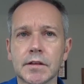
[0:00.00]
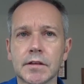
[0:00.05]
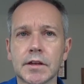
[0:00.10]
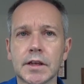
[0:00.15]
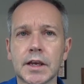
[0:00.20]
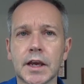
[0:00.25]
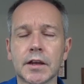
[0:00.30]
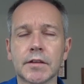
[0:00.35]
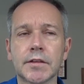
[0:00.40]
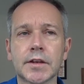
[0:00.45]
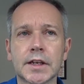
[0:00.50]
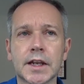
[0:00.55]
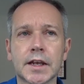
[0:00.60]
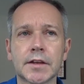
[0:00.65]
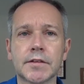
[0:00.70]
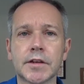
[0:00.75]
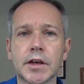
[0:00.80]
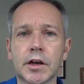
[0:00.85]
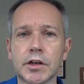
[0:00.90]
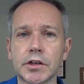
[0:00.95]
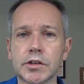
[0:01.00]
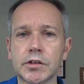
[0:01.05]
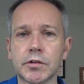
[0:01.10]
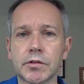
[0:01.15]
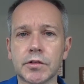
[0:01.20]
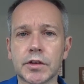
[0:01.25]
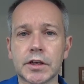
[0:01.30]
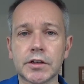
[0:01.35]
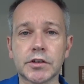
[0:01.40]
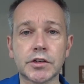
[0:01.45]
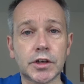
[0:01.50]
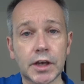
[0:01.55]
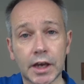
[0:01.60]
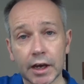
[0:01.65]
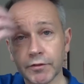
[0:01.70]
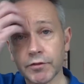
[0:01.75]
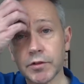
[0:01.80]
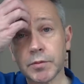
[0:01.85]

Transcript: the only two things that you have